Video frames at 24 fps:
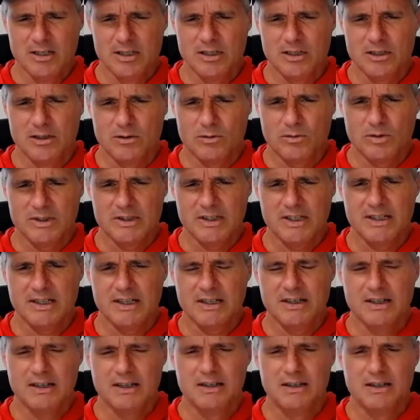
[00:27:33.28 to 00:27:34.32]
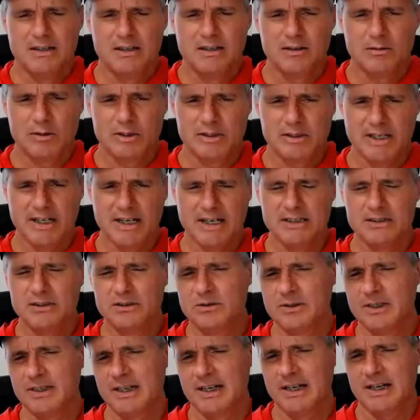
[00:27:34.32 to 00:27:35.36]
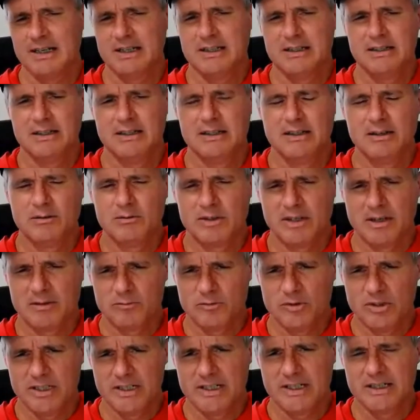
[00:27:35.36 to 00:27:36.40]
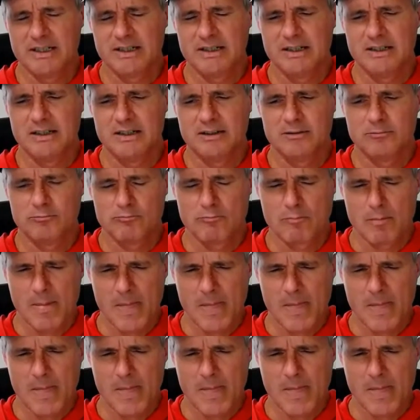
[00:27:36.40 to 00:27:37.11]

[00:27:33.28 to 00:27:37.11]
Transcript: one thing I do at night when I'm running, and